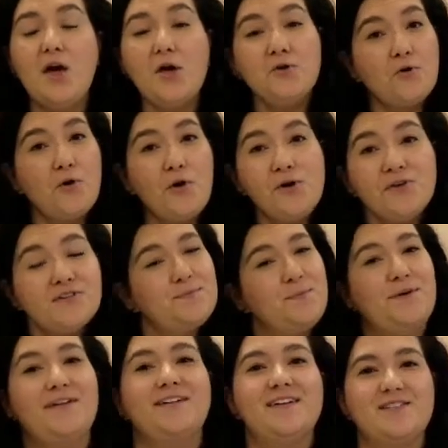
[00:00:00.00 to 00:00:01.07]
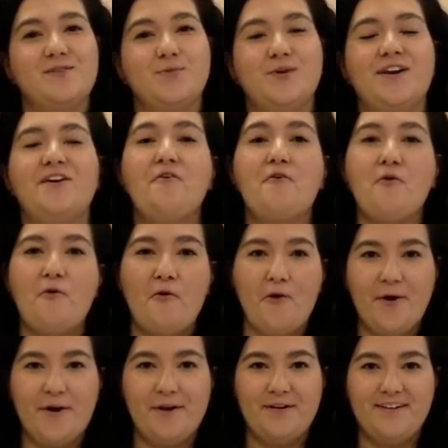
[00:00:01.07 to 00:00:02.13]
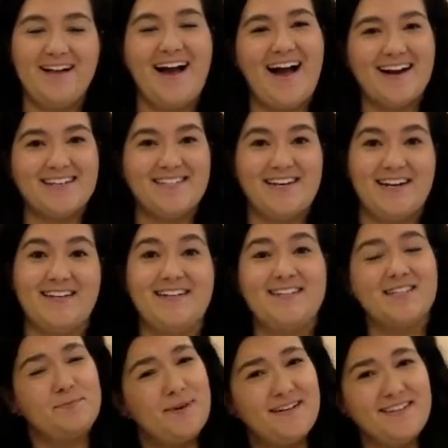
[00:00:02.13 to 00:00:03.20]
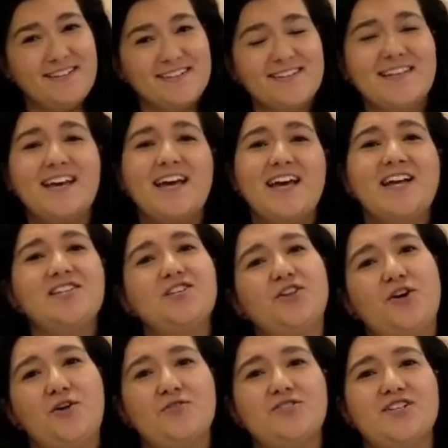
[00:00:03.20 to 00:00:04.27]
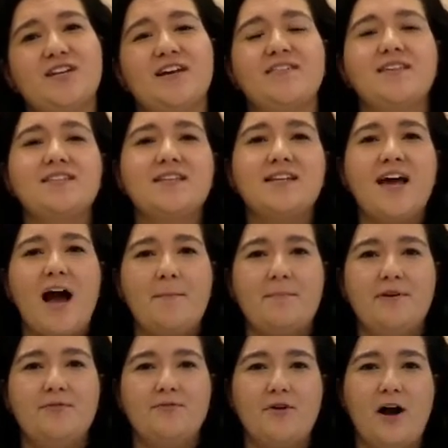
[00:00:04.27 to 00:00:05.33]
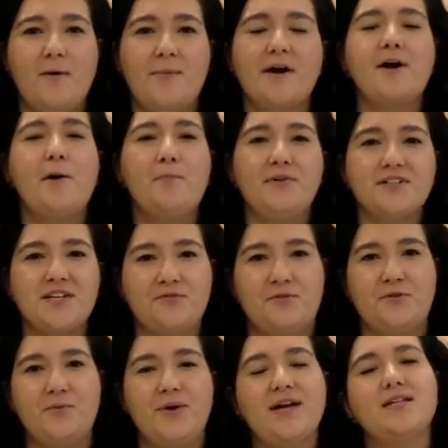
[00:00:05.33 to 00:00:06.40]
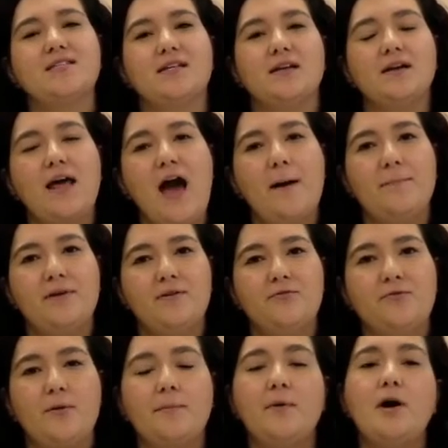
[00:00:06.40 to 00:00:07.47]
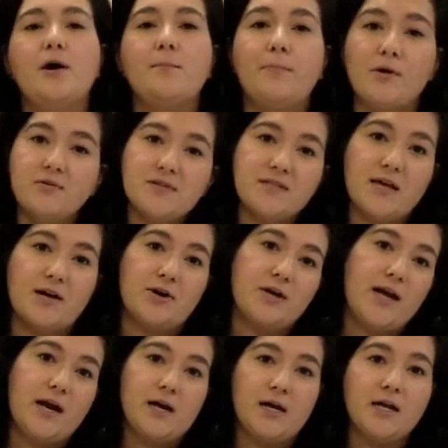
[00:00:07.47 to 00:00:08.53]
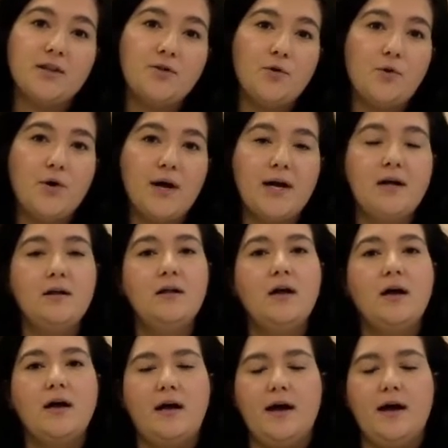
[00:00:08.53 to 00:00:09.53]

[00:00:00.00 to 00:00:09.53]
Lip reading: An oil spill is when oil accidentally spills into the ocean. And this can happen from a couple of different ways. It could happen from boats that are carrying the oil.